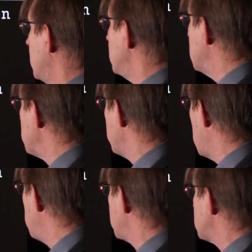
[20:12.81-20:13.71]
Number of
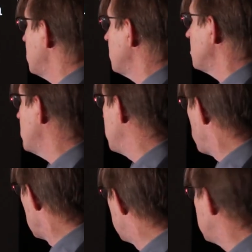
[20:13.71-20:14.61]
objects sharing the same
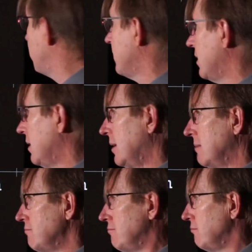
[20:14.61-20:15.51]
orbit?
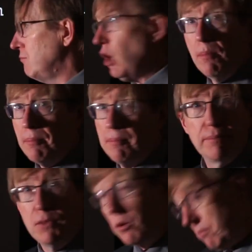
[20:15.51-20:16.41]
Nope.
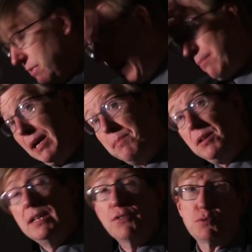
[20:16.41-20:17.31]
That might be
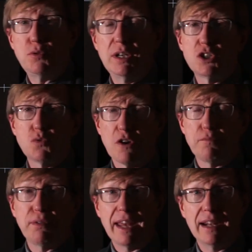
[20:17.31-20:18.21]
a difference between a dwarf
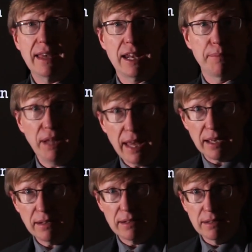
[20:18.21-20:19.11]
planet and a
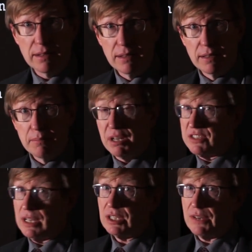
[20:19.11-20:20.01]
planet, but it's
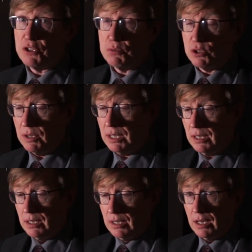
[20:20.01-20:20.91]
not the difference
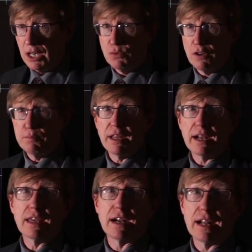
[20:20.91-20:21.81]
between a dwarf
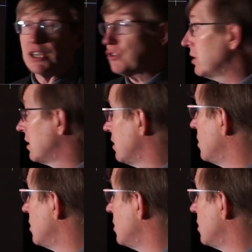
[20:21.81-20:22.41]
planet and an asteroid.